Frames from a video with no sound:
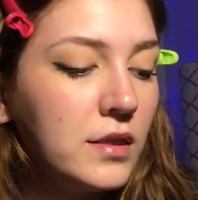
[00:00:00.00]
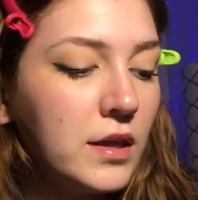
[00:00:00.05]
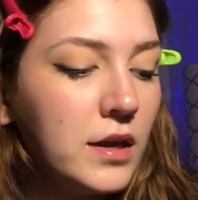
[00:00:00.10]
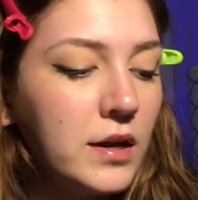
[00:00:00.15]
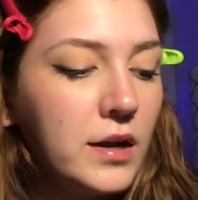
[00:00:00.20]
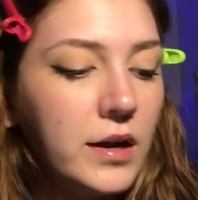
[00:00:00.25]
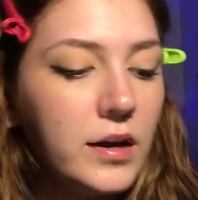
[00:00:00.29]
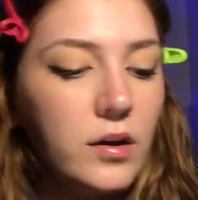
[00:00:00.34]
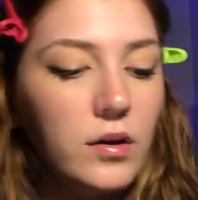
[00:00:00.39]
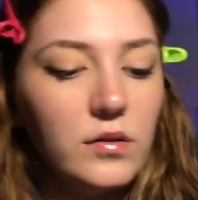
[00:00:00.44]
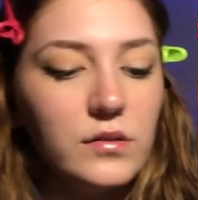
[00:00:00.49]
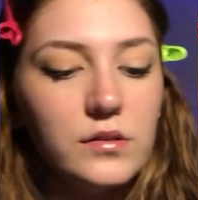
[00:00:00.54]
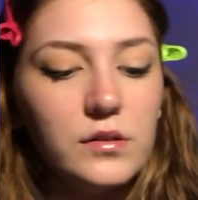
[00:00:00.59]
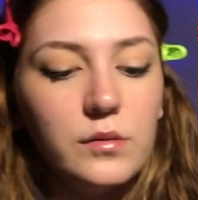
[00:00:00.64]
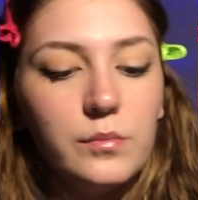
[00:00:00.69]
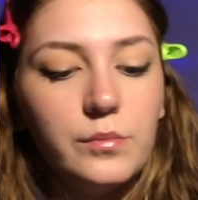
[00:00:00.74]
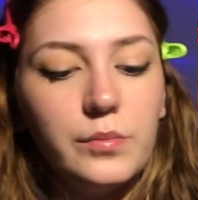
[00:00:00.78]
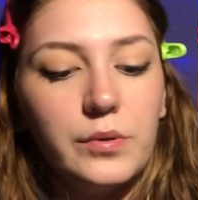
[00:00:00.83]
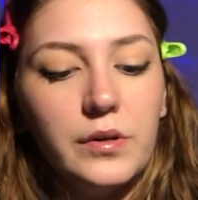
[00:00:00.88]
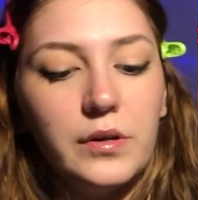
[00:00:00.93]
then I
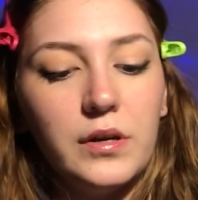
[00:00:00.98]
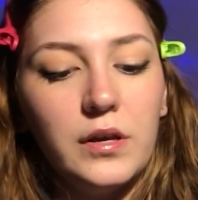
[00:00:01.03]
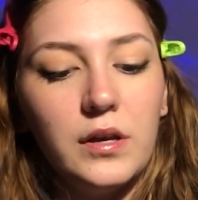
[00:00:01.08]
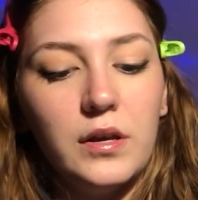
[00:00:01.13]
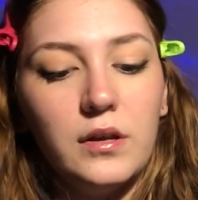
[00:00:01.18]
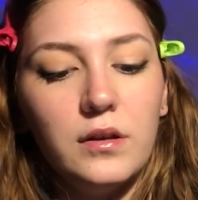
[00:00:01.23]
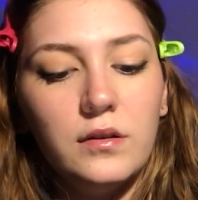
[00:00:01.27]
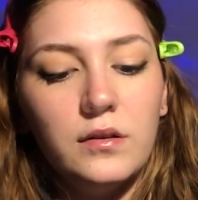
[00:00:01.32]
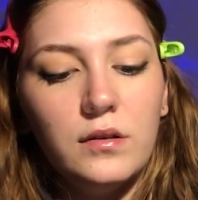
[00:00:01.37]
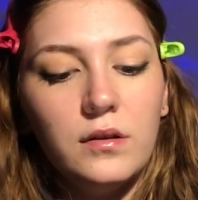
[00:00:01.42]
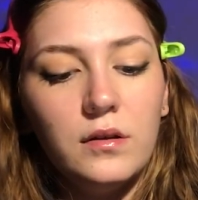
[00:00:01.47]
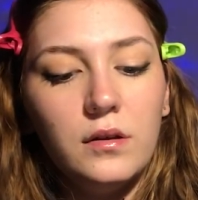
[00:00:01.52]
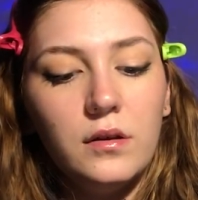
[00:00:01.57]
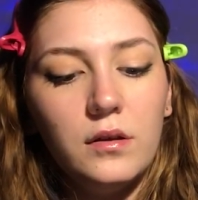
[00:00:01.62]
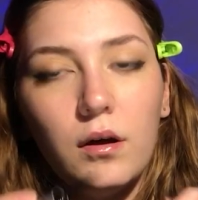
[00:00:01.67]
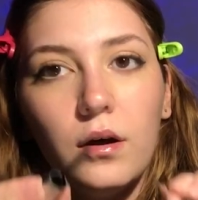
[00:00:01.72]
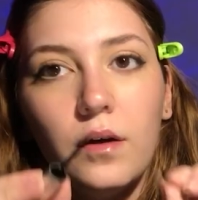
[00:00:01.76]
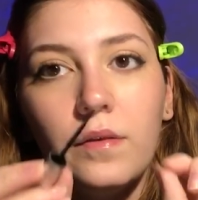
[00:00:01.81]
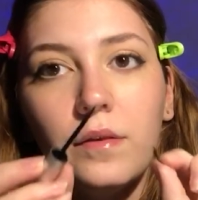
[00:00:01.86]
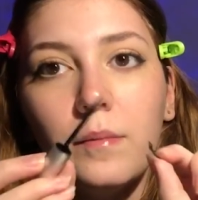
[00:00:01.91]
also put it
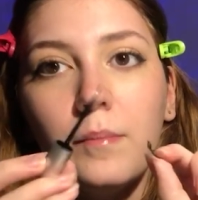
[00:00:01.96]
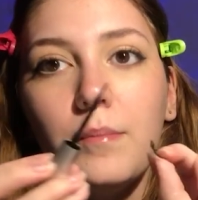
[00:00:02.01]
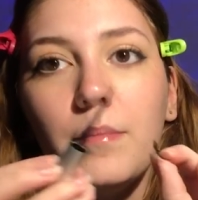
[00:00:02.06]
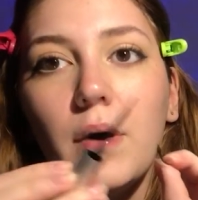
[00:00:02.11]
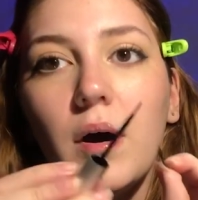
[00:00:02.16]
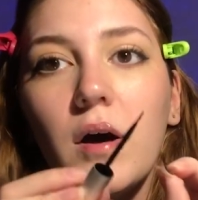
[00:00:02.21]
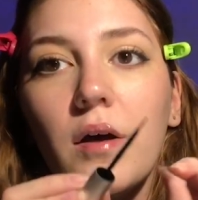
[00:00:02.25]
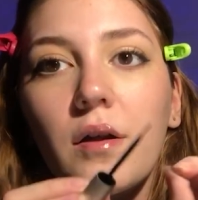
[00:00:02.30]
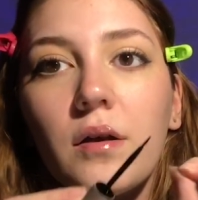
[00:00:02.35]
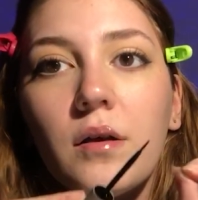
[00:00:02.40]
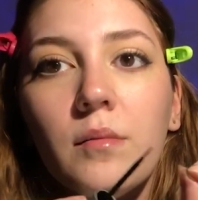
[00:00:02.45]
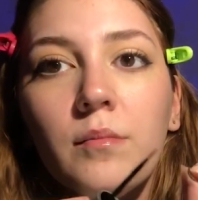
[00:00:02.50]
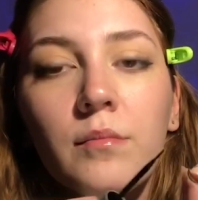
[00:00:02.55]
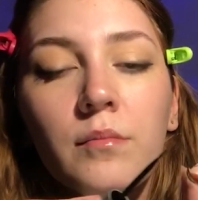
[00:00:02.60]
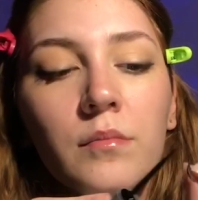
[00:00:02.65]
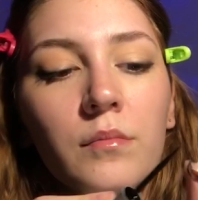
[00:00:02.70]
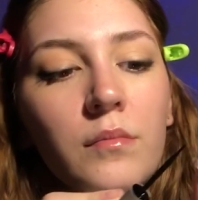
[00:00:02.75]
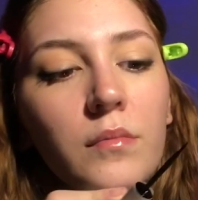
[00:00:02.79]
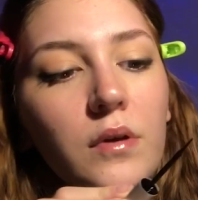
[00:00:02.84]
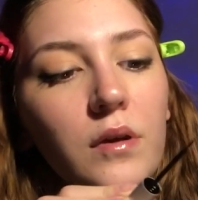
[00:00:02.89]
on the
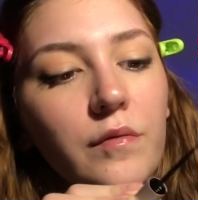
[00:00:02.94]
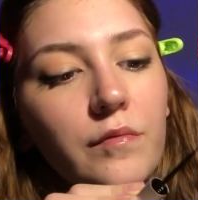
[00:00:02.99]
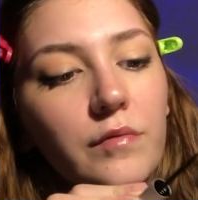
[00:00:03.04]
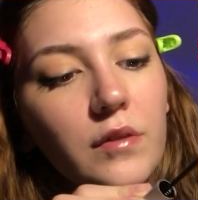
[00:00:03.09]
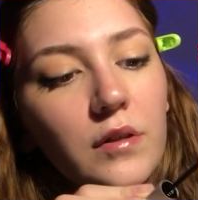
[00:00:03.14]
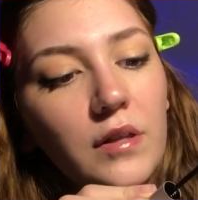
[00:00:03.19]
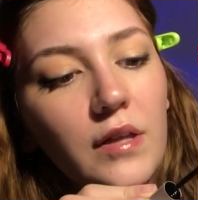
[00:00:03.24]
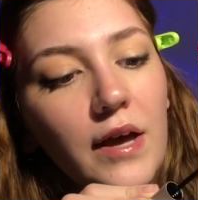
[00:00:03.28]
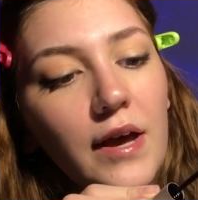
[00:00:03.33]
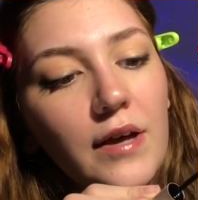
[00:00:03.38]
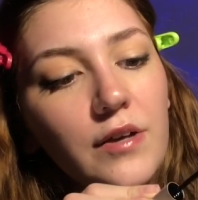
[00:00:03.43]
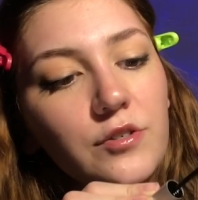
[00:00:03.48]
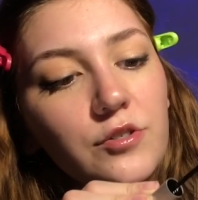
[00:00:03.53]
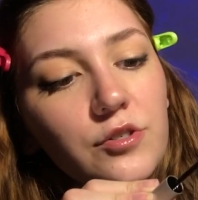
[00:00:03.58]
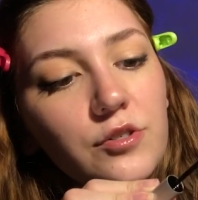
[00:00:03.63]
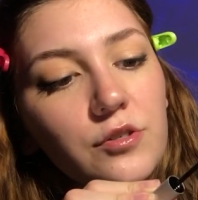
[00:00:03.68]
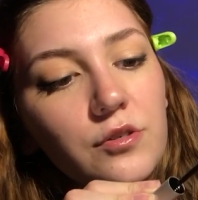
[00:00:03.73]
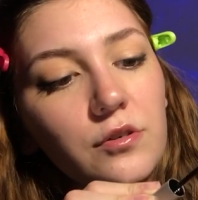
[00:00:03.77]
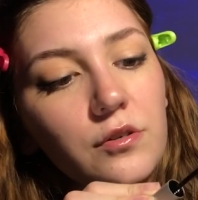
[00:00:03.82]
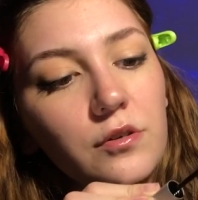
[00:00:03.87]
bottom of the lash.